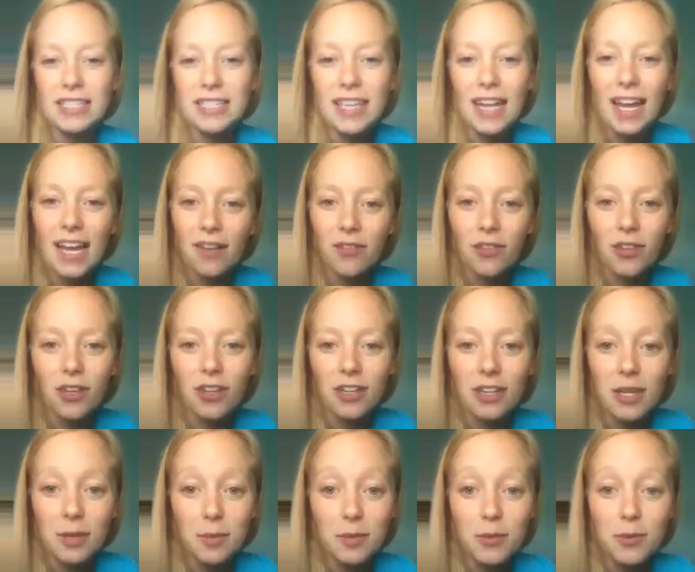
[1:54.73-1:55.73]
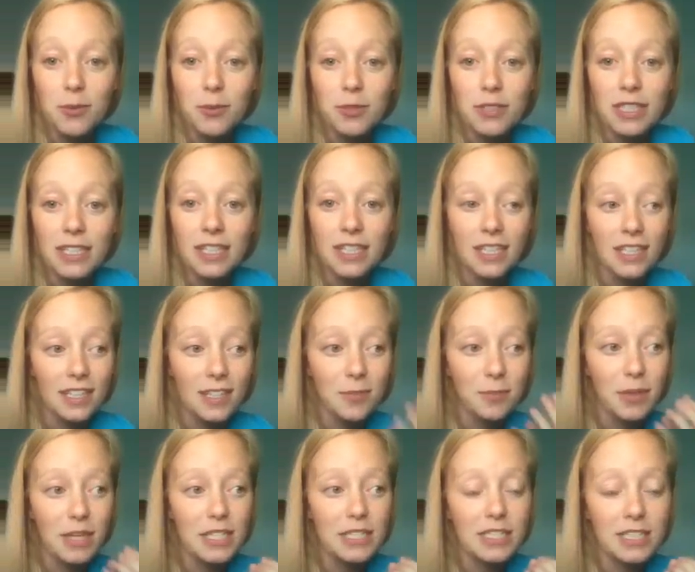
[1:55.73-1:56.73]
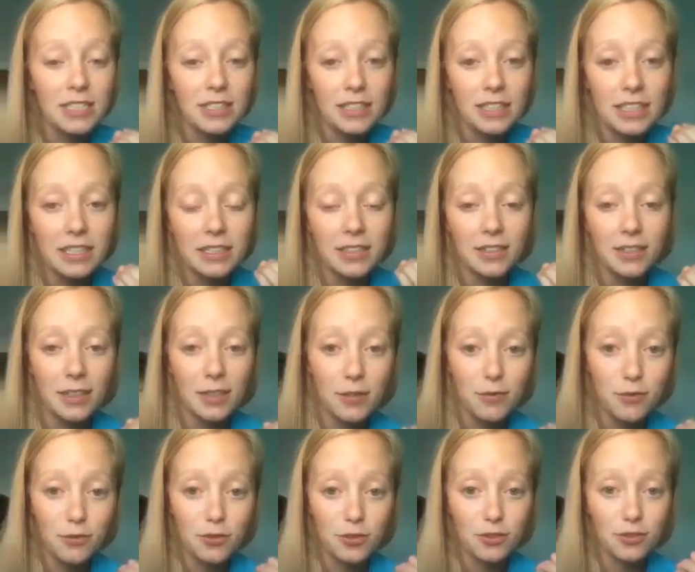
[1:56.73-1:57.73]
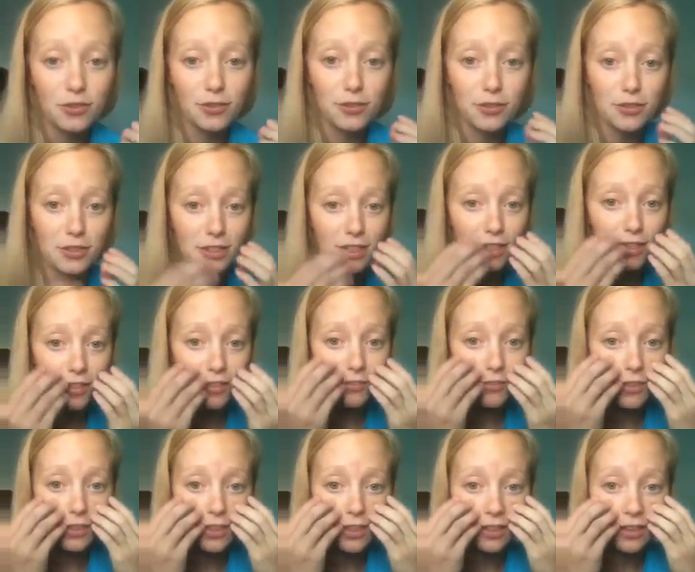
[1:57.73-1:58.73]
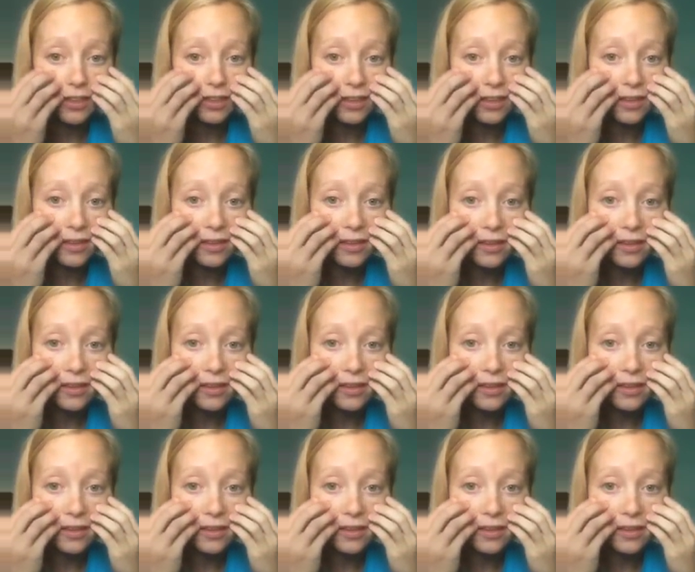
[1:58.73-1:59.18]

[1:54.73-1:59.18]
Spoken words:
that have a lot of chemicals in it, it basically leaves your skin feeling like